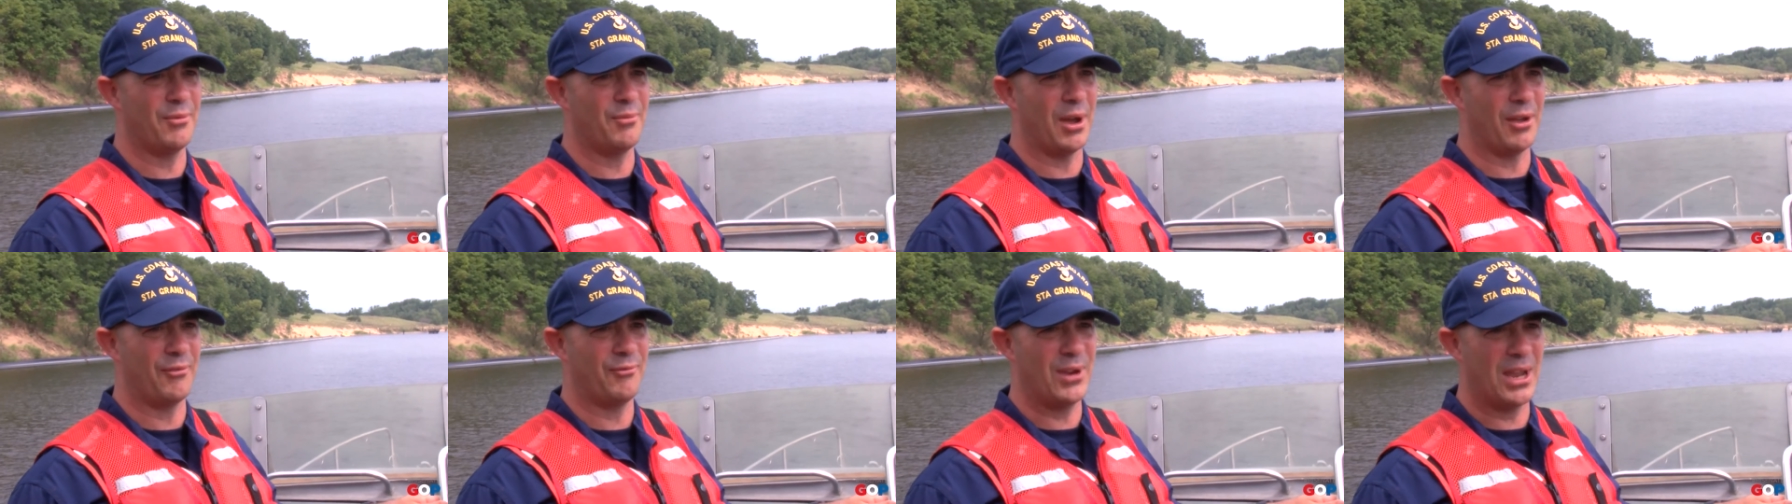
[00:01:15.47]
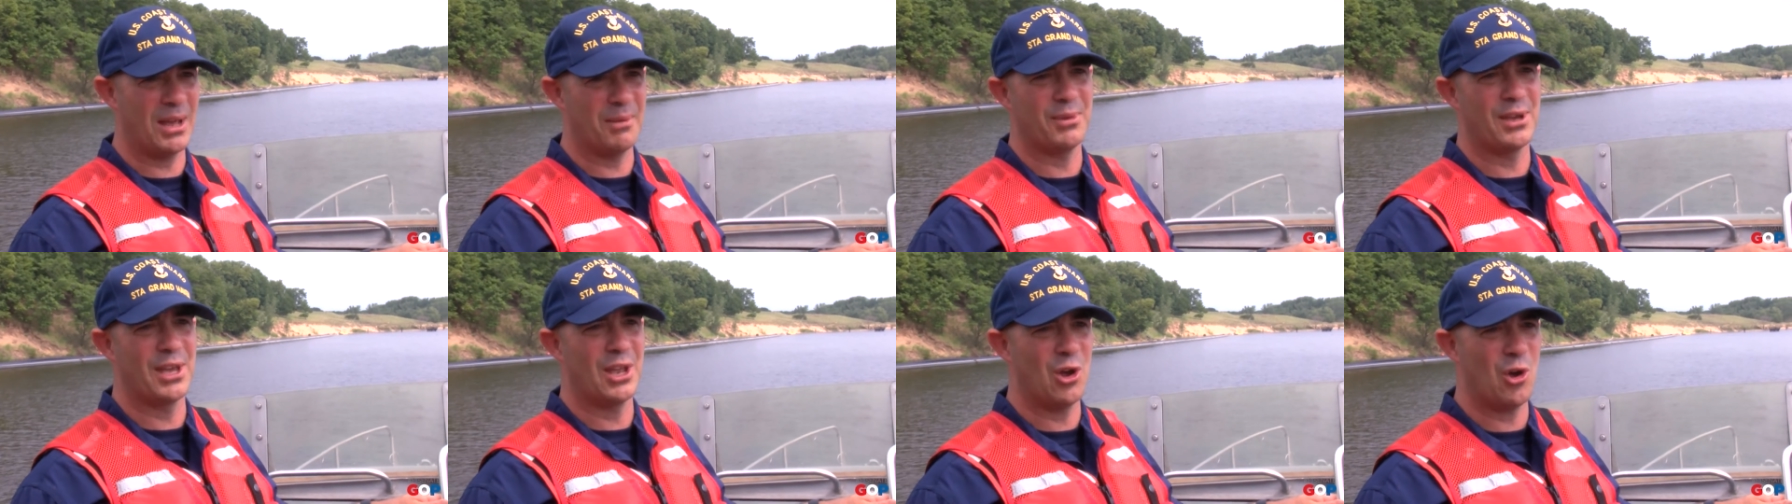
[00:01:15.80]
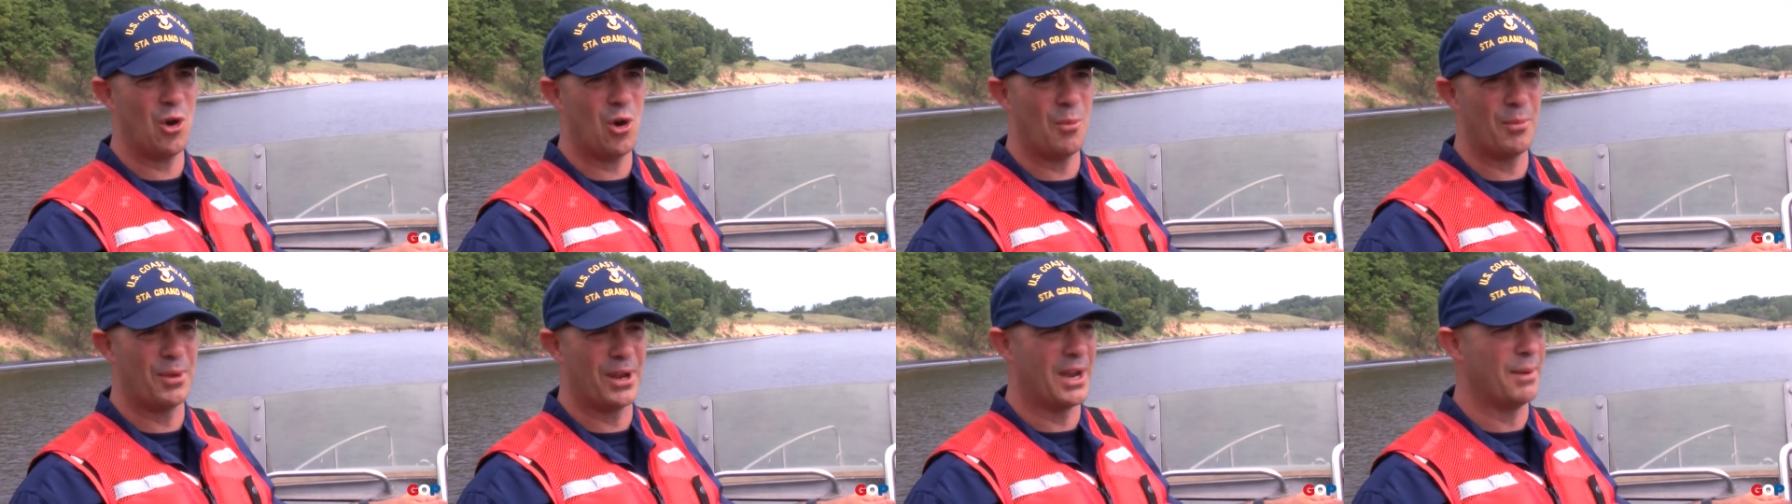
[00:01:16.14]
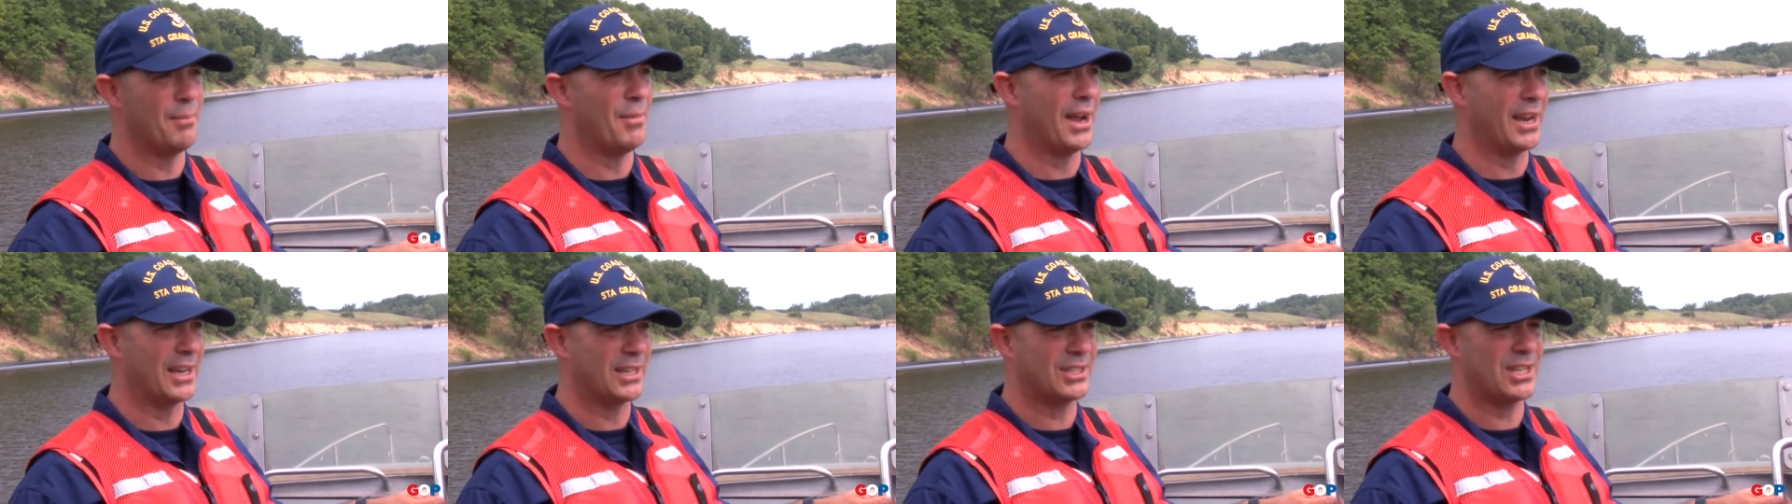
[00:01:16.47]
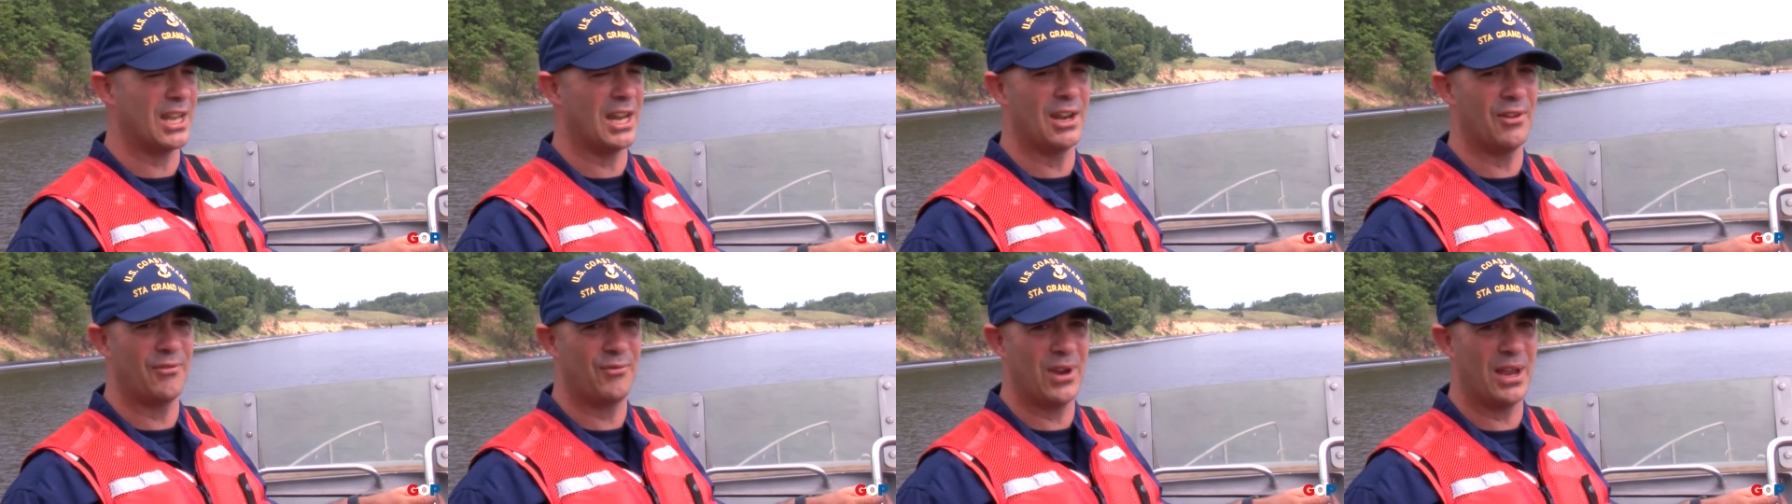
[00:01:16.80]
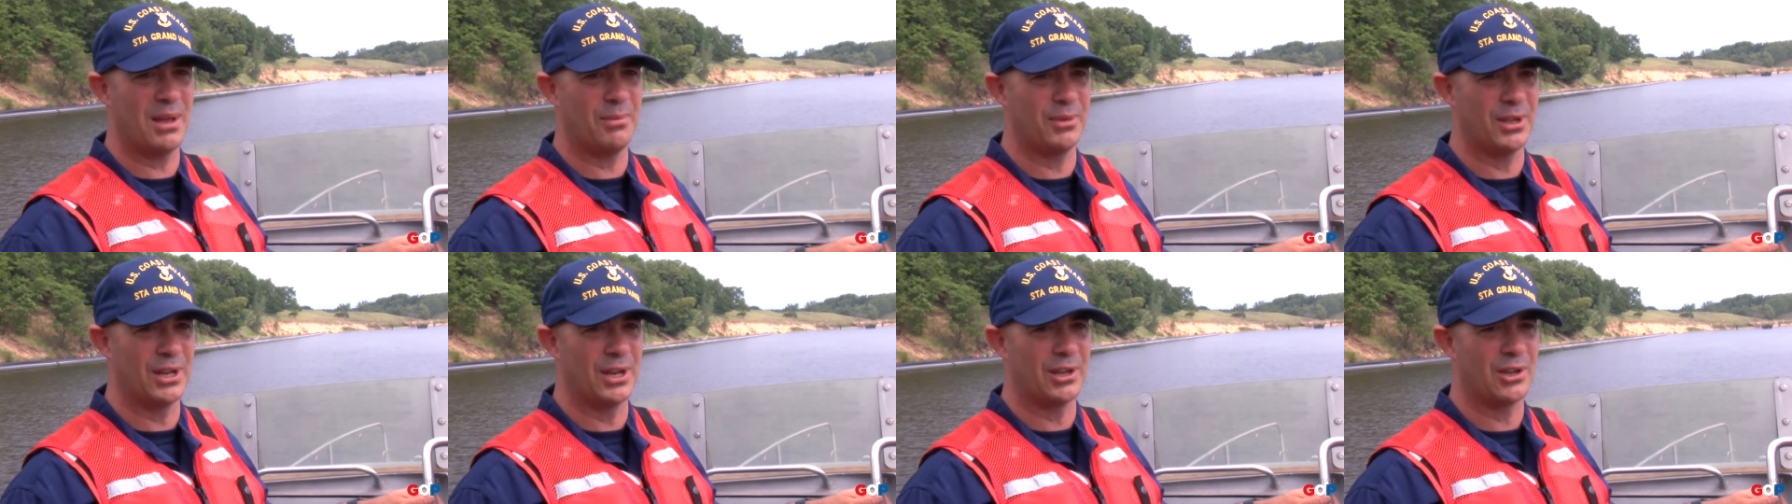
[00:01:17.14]
my family at home and then my extended
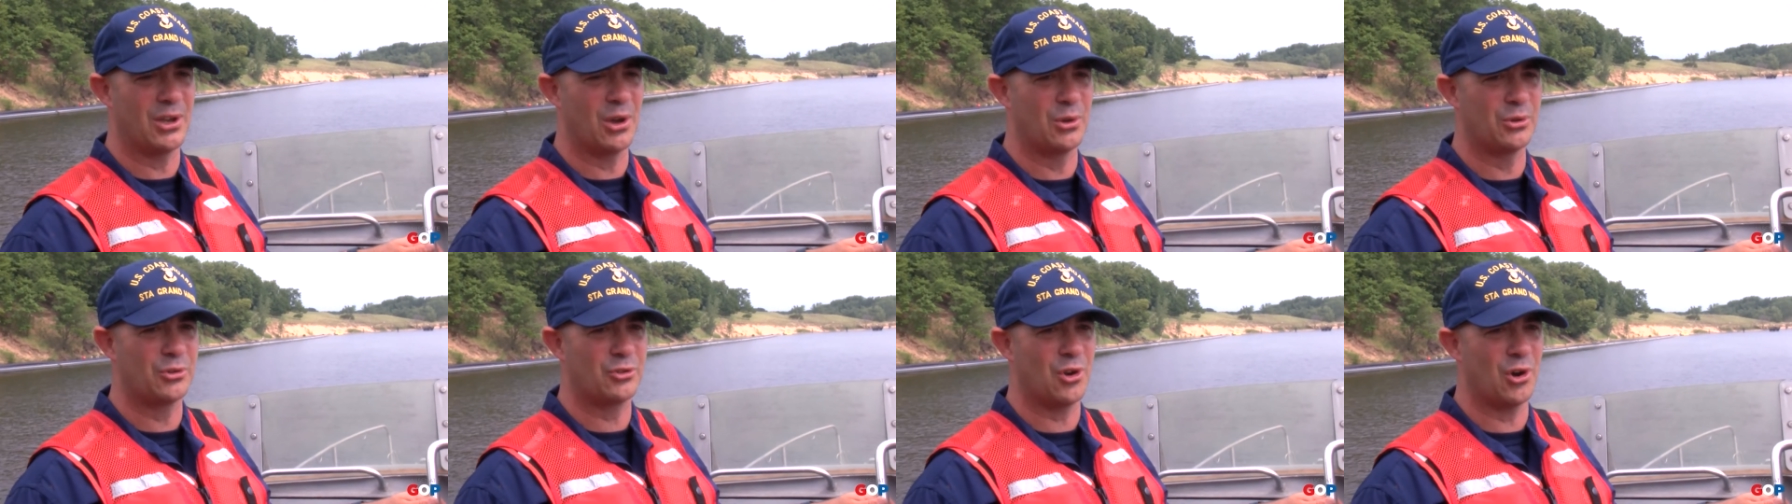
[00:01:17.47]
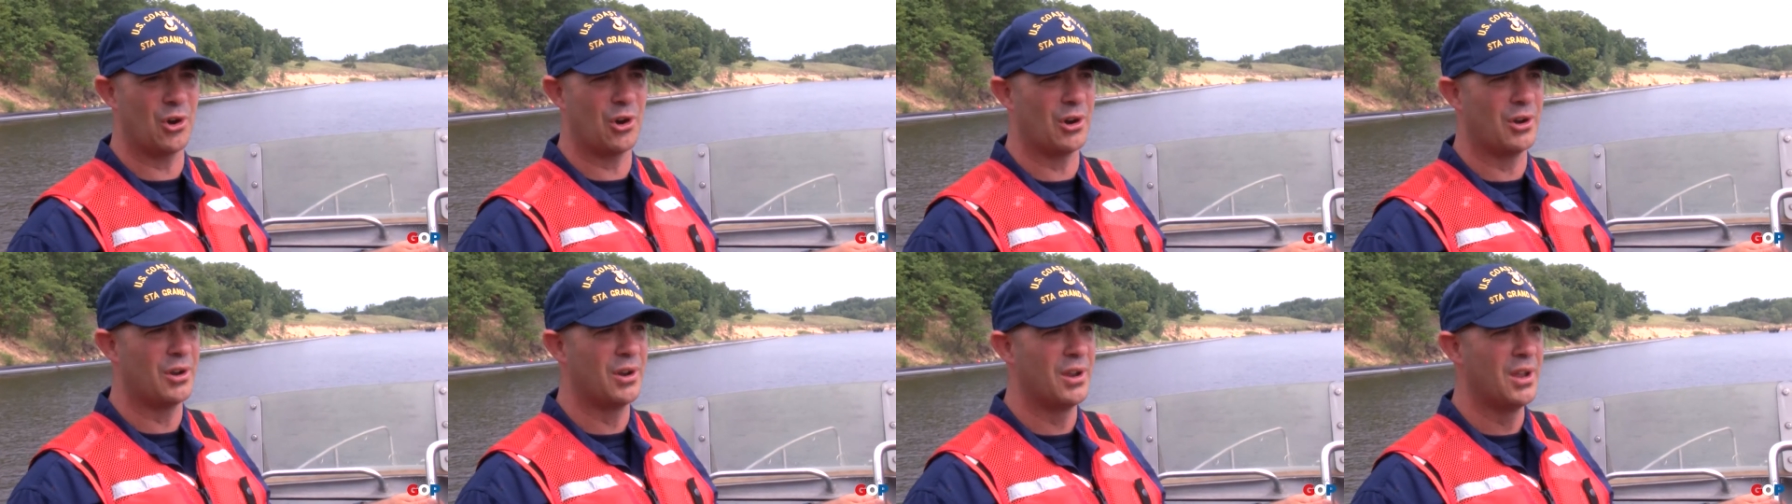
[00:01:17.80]
family in the Coast Guard.